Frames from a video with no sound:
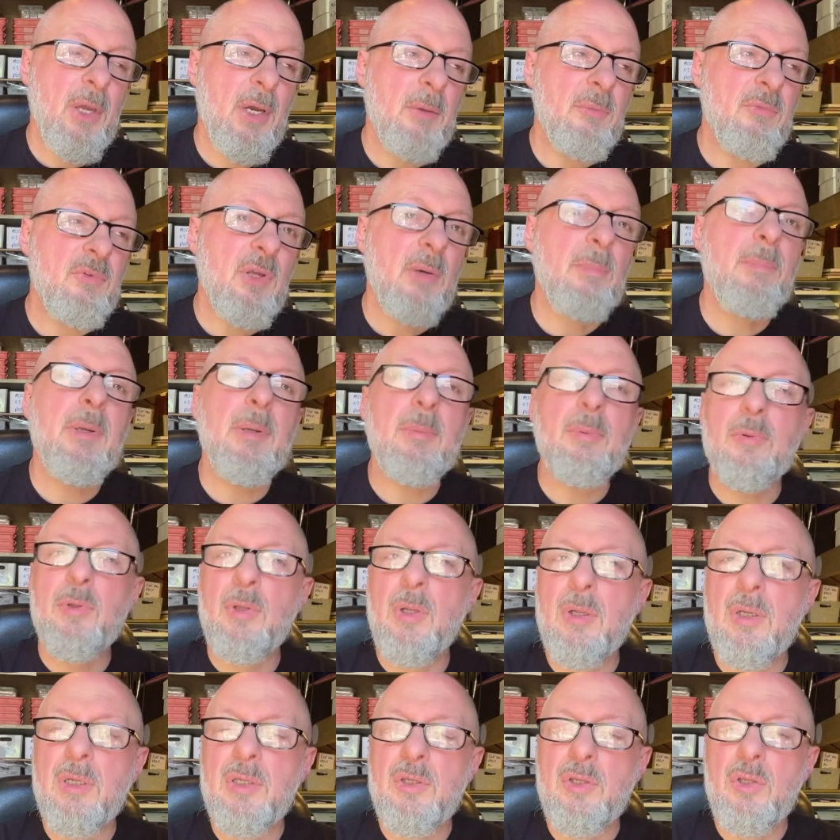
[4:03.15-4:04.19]
Some people
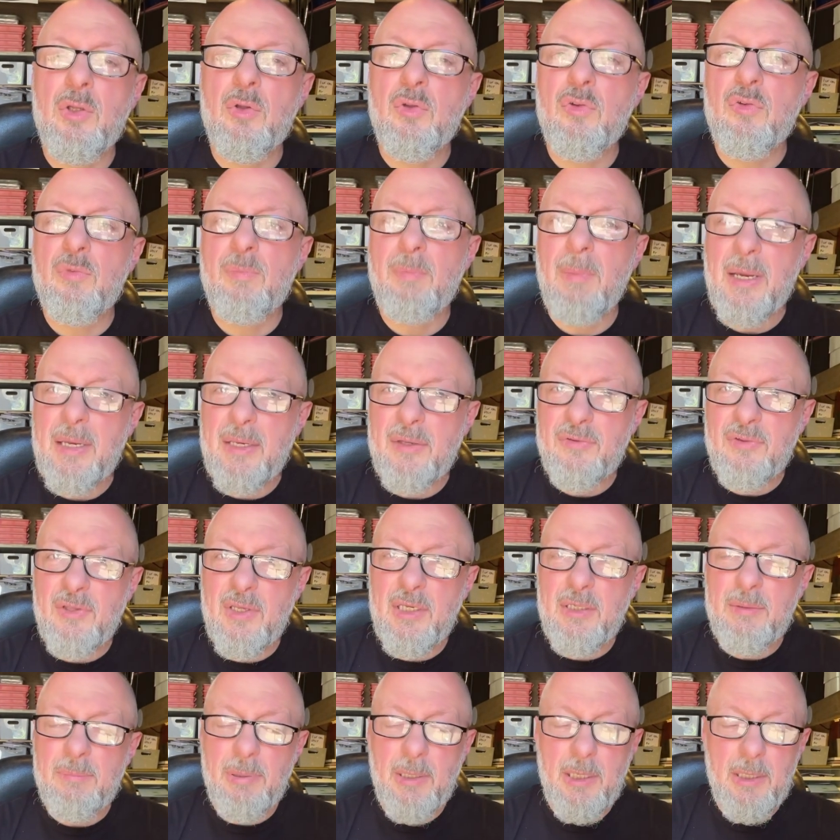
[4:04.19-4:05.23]
use
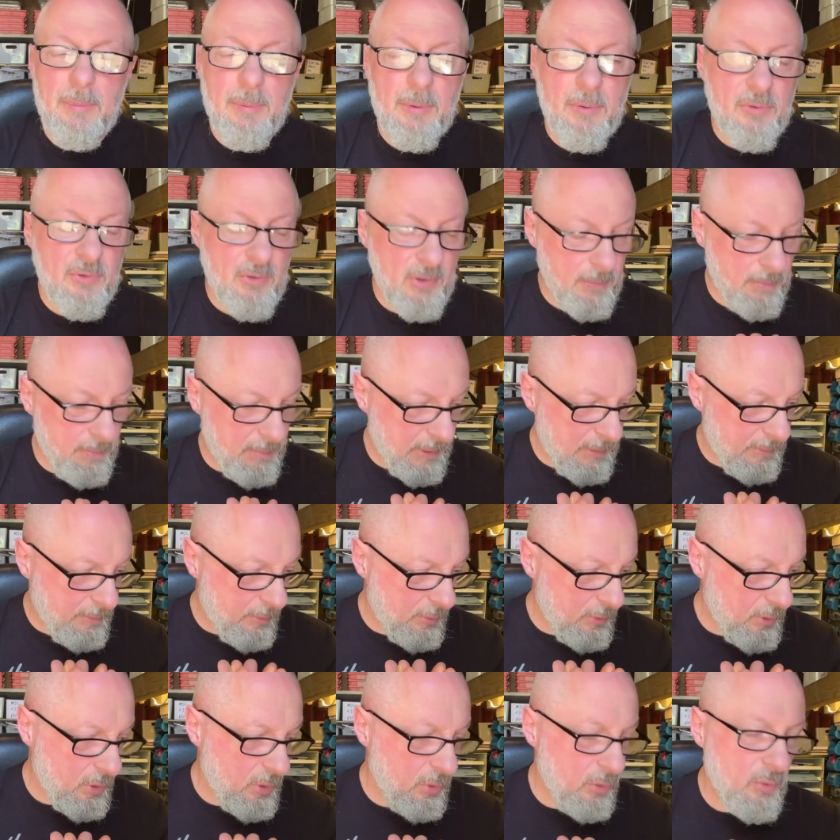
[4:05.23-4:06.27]
magazine paper, some people
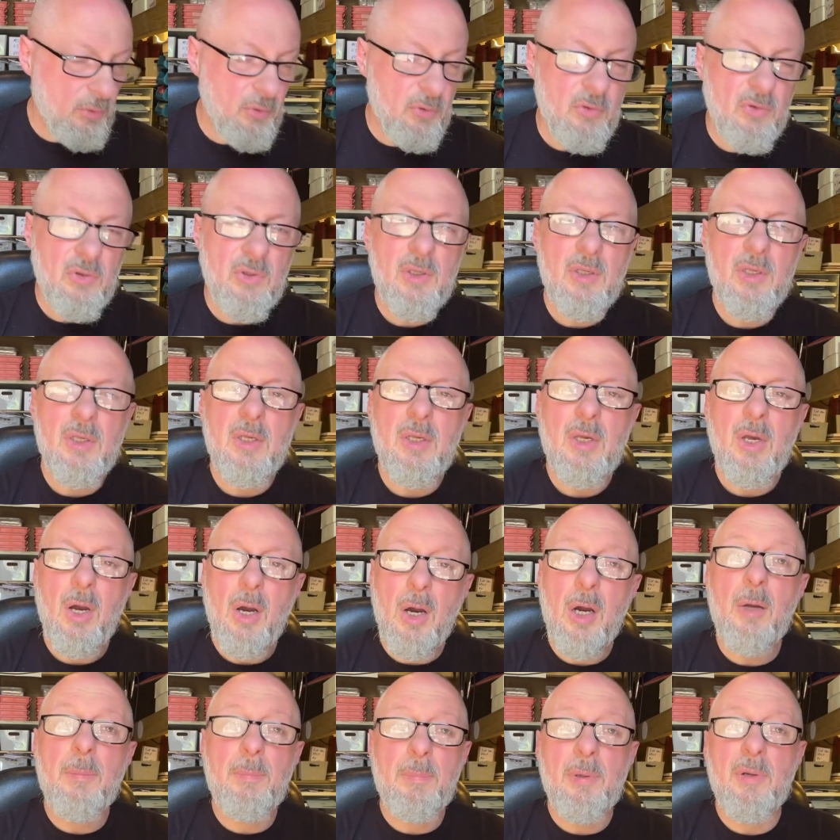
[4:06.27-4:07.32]
use,
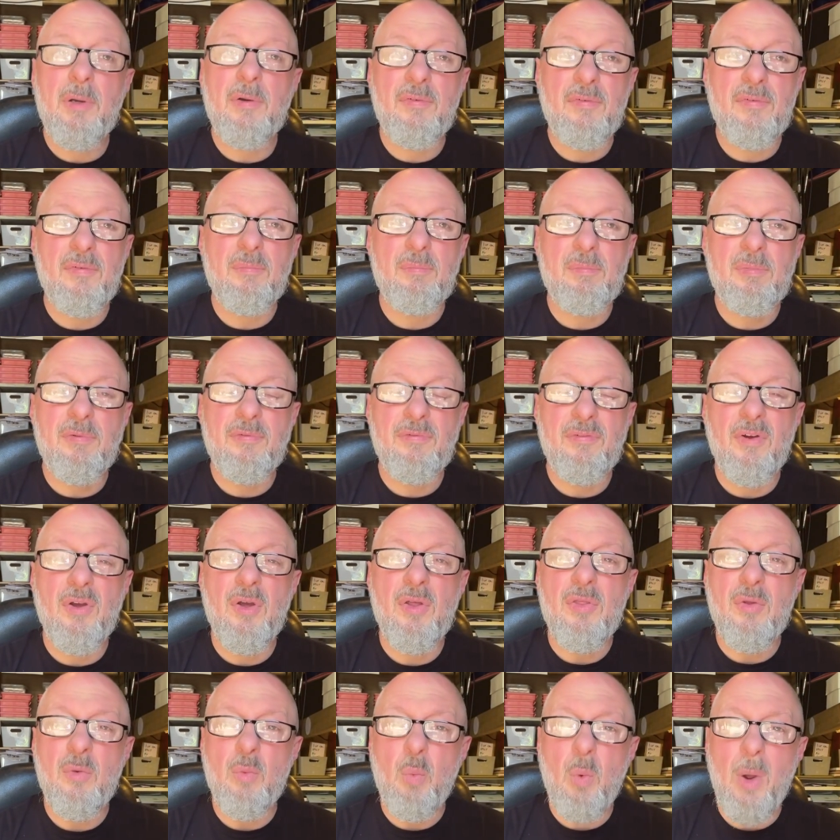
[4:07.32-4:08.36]
I prefer
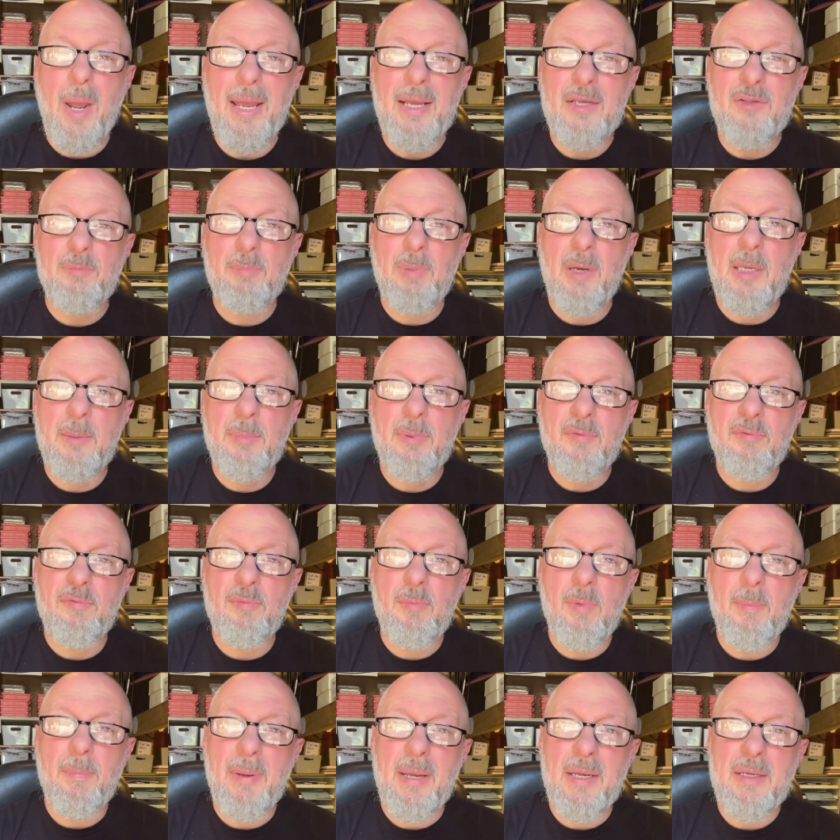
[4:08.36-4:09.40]
the wax paper from
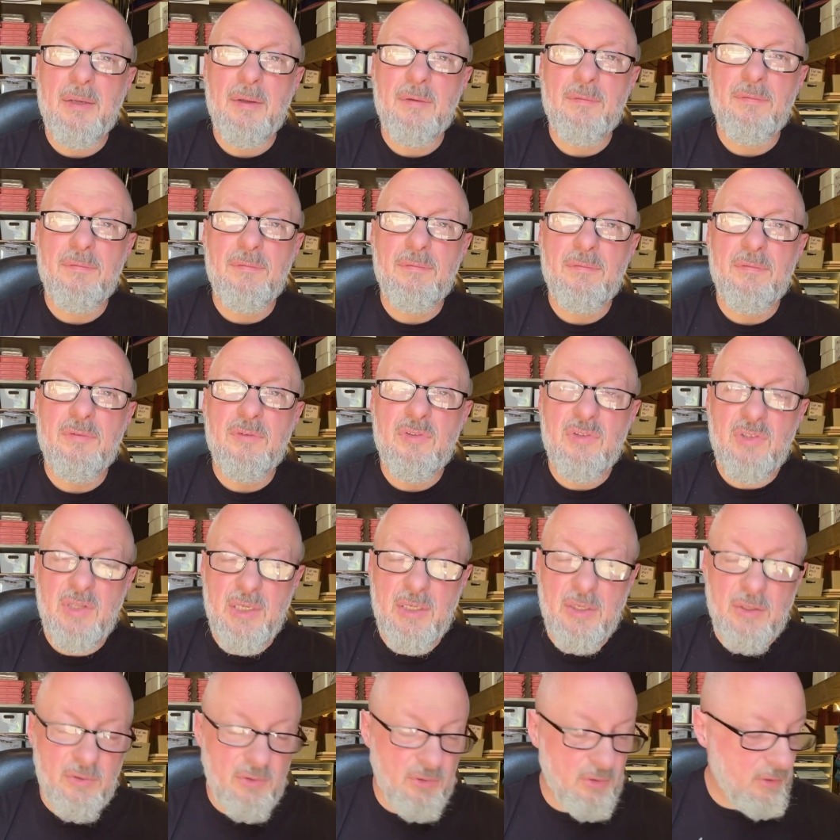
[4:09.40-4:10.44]
the back of
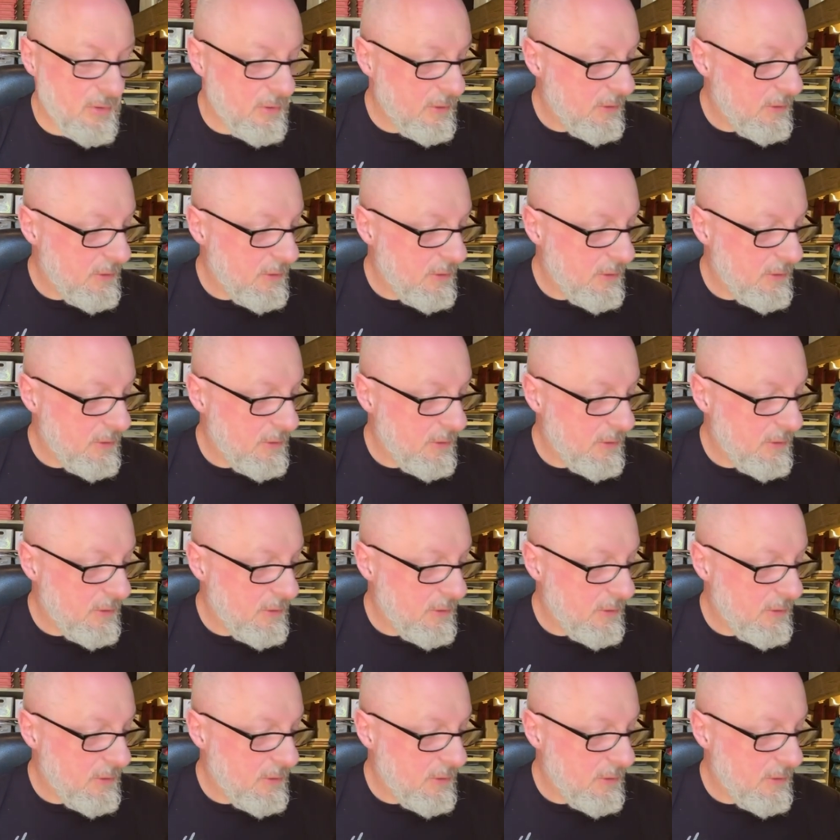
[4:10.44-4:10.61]
stickers.